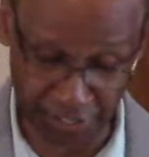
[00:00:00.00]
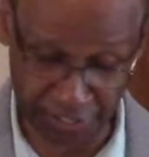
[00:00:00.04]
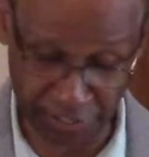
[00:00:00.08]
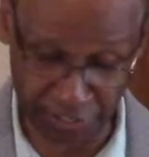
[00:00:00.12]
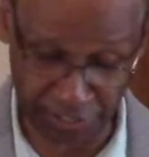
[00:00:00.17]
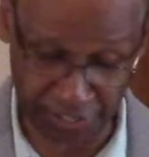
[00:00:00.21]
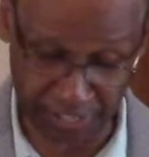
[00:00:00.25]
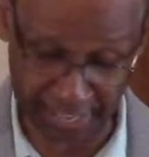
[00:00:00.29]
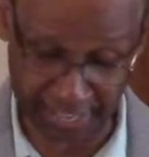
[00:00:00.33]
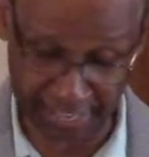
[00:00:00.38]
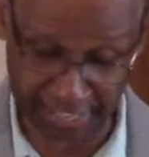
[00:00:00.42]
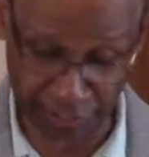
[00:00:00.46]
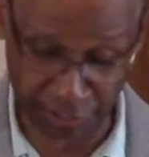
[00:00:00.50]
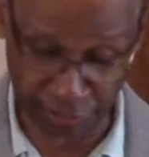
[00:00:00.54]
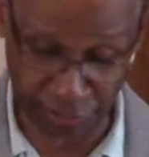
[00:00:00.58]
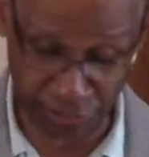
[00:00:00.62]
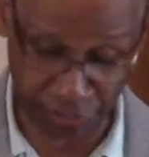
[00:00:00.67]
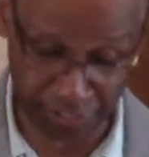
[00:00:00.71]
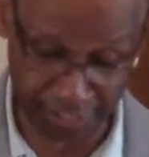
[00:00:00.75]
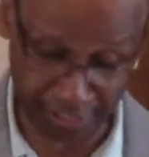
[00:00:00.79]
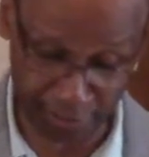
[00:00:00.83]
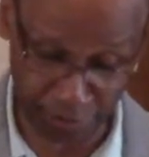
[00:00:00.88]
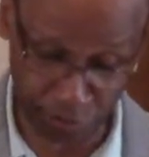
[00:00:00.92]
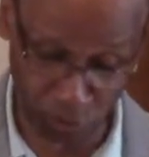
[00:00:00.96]
day to
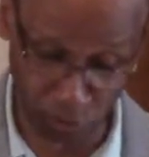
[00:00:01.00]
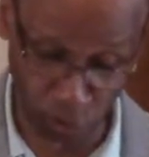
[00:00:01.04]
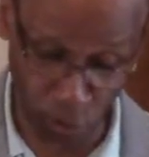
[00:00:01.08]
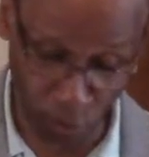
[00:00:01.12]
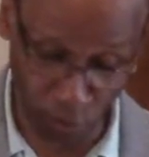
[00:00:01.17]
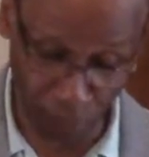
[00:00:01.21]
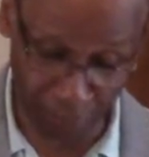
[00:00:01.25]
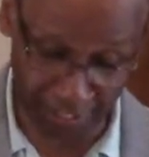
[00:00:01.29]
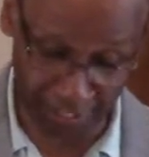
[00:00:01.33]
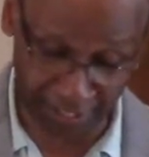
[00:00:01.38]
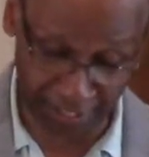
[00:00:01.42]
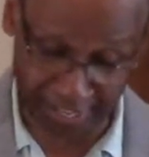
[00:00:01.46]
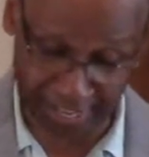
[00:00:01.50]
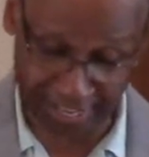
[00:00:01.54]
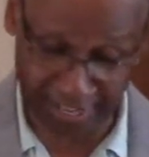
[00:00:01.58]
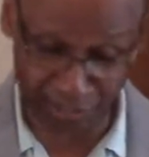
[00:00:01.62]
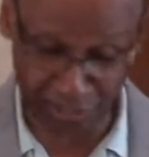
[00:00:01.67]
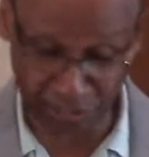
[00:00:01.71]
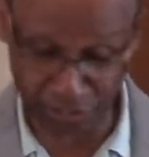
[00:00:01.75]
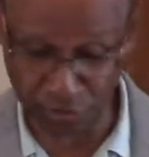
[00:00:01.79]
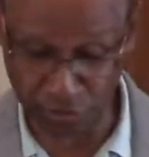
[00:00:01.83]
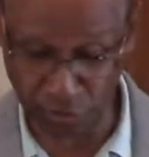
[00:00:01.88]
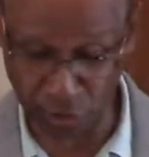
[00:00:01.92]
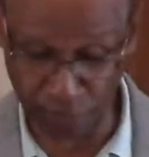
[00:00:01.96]
set you over the
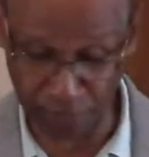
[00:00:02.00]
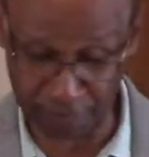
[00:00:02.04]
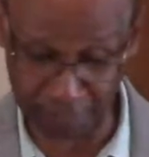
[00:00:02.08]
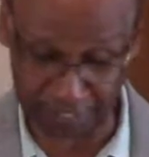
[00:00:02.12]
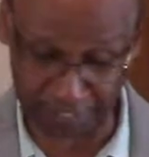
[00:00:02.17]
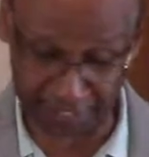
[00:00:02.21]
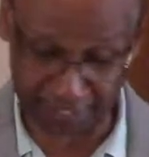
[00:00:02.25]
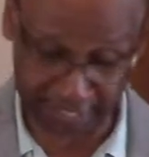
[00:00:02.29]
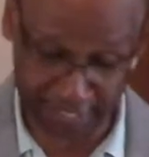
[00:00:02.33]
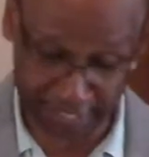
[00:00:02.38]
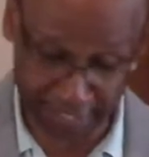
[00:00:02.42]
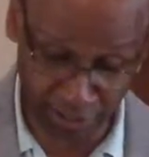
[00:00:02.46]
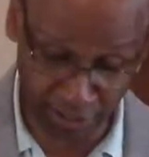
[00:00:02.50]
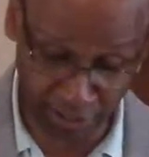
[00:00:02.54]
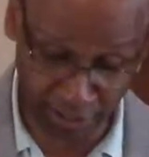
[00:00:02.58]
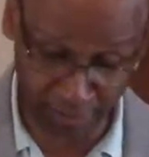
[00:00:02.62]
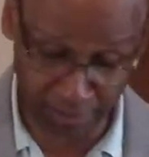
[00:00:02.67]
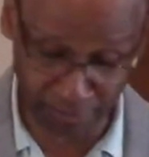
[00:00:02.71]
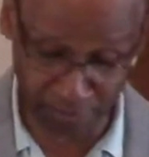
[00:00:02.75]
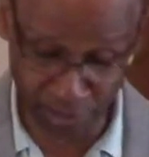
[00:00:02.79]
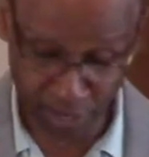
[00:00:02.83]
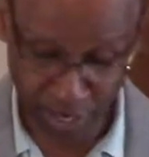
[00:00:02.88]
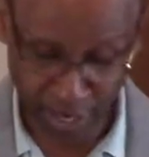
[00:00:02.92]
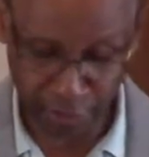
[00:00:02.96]
nations, over the
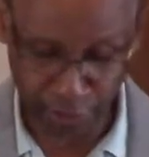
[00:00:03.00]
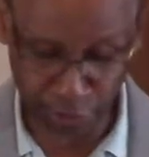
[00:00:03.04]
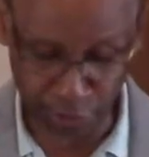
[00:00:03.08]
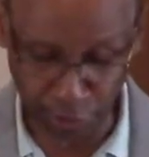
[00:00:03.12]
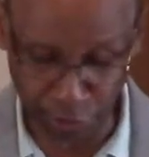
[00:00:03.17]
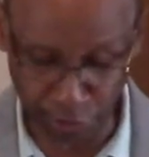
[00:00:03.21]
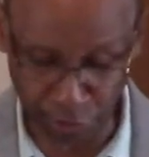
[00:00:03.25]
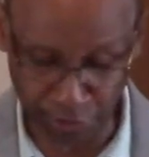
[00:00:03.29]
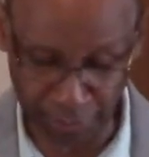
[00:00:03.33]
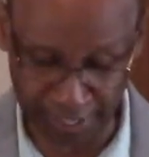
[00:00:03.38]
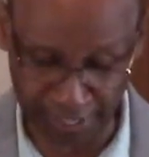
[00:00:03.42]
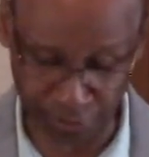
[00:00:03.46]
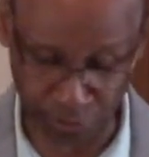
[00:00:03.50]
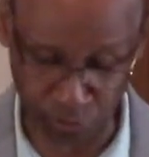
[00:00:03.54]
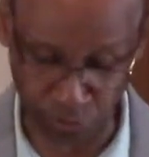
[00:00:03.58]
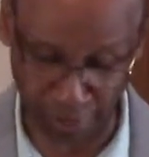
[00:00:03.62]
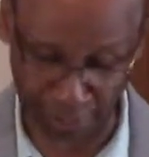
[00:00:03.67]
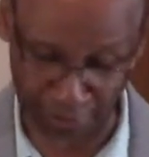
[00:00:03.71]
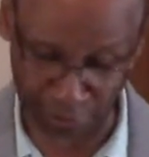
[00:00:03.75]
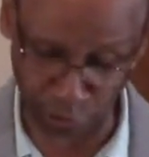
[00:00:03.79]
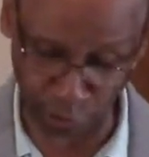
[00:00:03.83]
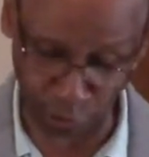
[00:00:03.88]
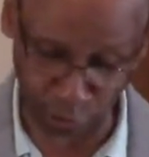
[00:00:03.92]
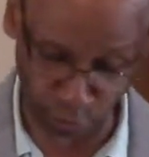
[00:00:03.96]
kingdoms, to do this
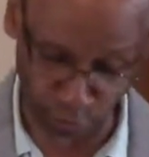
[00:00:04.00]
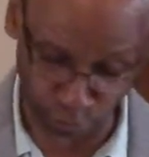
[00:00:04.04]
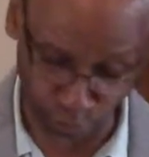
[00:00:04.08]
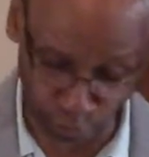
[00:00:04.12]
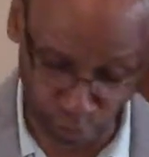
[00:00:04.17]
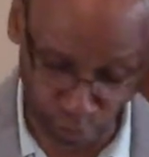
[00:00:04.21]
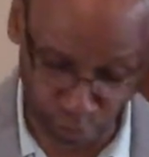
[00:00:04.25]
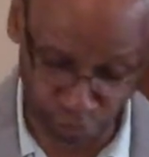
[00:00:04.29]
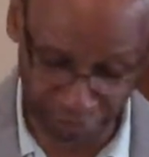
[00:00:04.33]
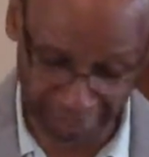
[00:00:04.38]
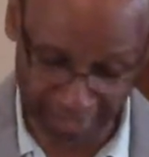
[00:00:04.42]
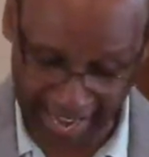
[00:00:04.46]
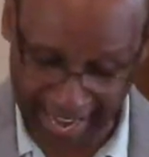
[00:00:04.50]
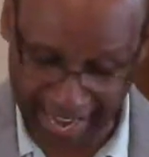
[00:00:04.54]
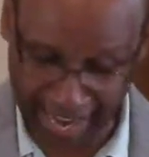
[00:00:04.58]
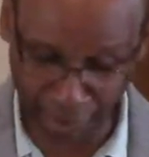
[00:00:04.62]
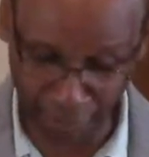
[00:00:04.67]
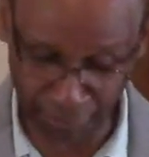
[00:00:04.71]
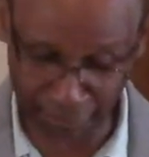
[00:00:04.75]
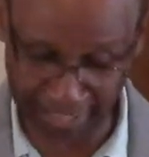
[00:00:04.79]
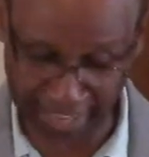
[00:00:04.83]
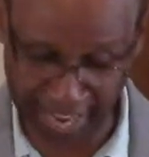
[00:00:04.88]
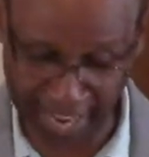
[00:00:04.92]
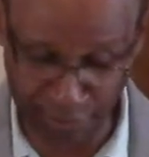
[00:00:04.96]
what? To root
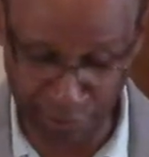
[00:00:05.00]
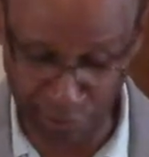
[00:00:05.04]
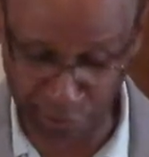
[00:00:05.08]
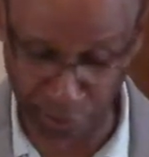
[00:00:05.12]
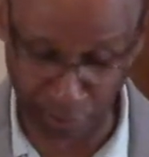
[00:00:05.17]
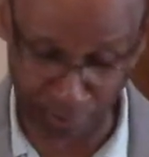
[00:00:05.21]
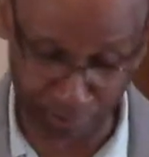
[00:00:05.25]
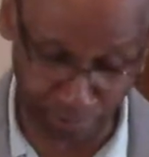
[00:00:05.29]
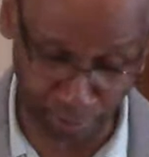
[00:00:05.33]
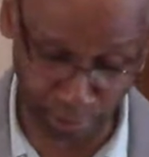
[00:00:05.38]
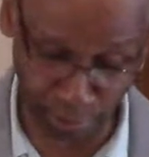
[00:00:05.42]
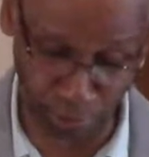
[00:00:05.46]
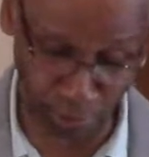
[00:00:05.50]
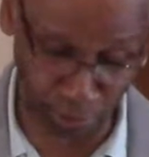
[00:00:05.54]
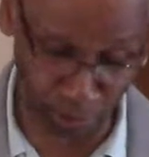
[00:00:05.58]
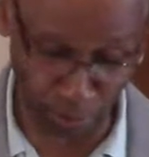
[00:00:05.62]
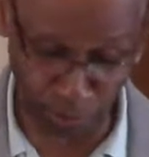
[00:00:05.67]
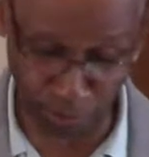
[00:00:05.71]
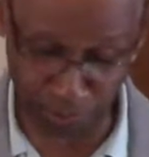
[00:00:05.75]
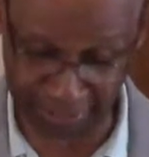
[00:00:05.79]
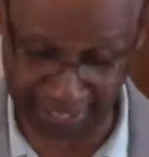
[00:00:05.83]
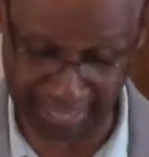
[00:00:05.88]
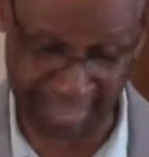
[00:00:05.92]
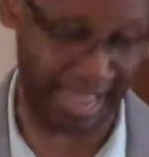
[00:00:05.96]
out and to pull
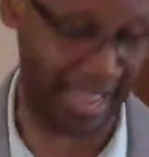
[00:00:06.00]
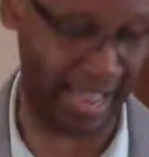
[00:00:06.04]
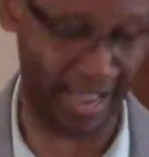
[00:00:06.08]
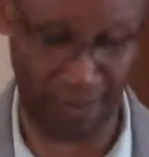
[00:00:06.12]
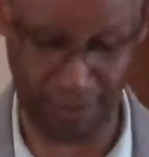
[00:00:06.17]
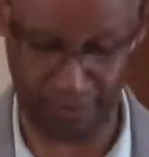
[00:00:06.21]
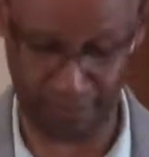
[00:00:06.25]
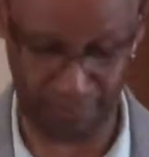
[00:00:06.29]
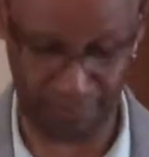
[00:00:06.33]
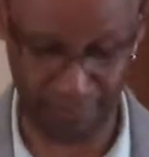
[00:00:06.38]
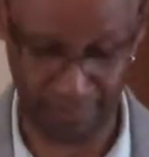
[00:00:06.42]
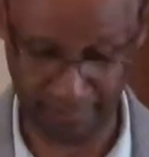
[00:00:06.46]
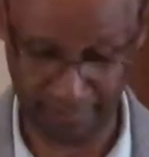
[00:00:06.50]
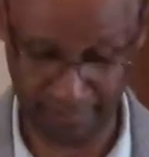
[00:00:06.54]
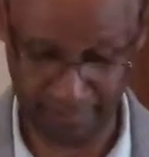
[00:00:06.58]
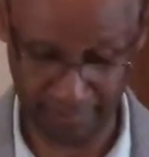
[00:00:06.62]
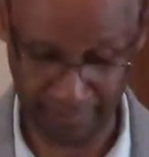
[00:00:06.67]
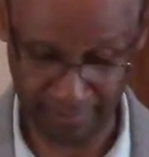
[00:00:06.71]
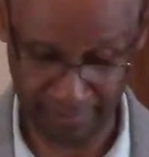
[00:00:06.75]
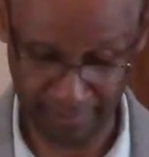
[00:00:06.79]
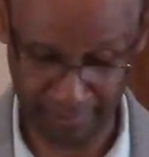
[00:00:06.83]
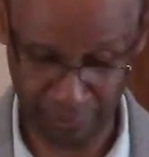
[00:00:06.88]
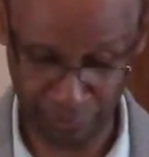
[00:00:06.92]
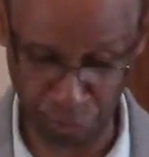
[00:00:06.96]
down,
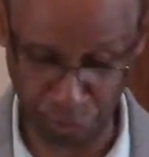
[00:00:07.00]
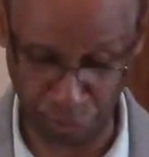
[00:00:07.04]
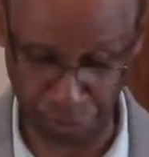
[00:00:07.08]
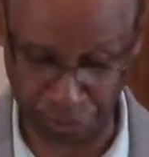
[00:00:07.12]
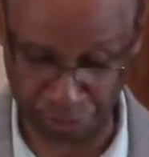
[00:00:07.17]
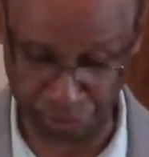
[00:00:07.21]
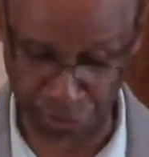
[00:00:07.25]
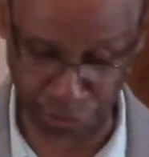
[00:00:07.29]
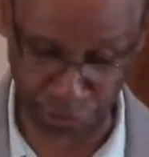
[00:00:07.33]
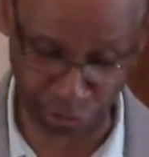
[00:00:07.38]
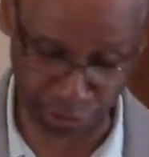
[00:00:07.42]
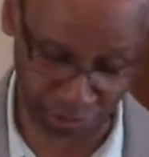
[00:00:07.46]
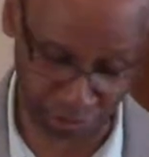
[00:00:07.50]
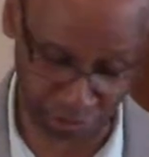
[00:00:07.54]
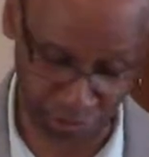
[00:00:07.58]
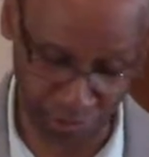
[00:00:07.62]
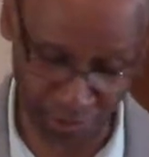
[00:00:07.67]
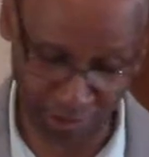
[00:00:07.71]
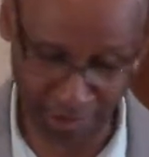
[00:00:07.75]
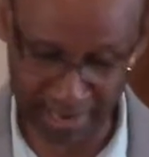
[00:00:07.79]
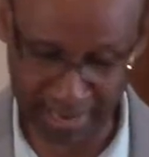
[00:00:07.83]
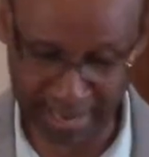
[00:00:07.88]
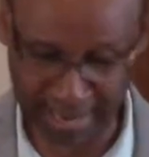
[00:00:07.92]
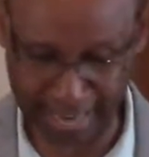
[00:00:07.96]
to
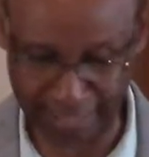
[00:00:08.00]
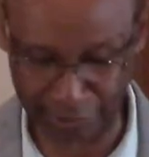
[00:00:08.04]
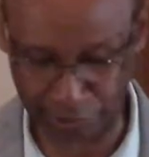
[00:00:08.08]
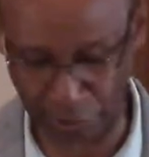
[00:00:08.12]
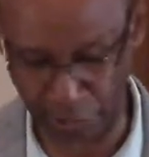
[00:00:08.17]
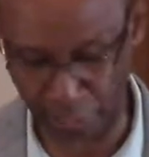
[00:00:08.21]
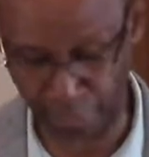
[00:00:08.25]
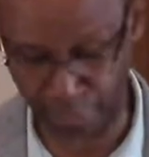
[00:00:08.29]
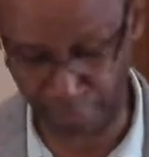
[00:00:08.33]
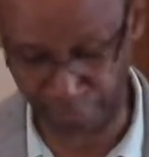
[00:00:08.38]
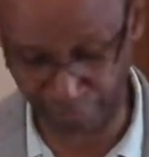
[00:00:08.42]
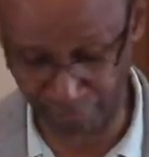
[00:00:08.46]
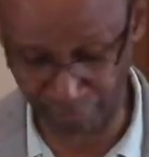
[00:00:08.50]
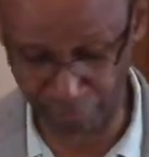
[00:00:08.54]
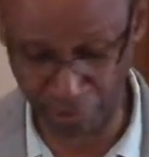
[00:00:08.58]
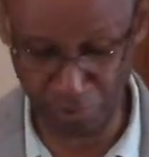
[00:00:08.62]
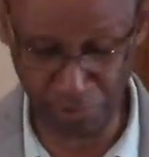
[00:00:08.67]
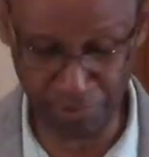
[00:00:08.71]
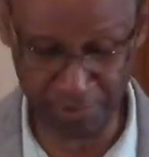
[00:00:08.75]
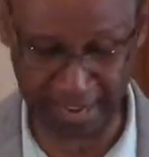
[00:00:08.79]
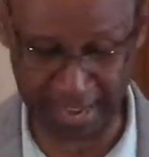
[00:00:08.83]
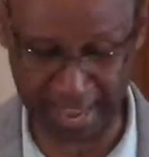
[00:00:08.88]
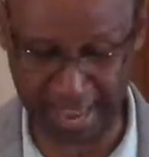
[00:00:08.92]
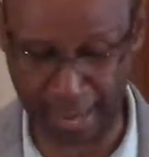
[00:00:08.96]
destroy and to throw
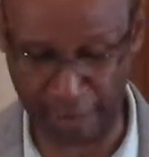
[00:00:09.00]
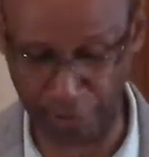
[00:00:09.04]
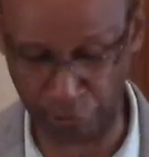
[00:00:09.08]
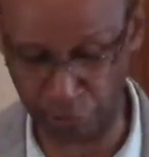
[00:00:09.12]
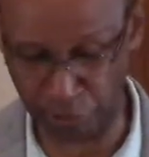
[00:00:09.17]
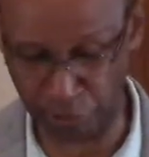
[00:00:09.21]
down, to